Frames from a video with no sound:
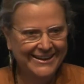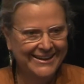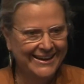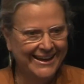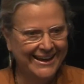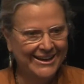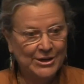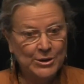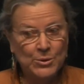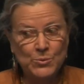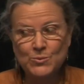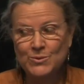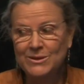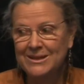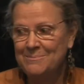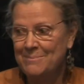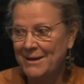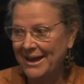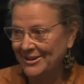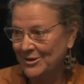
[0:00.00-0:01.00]
I got a really
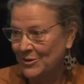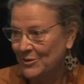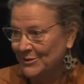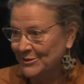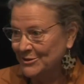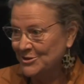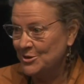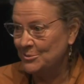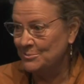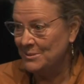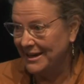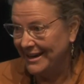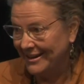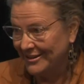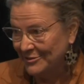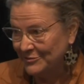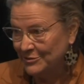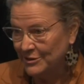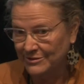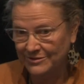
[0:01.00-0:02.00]
bad cold, so be
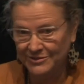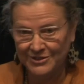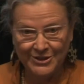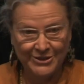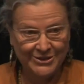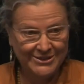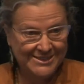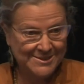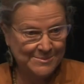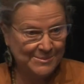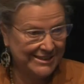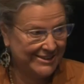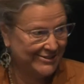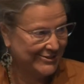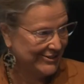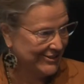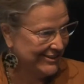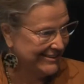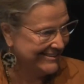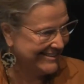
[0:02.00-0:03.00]
careful if you go to Splendor,
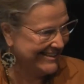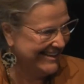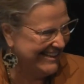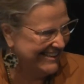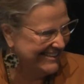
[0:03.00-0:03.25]
because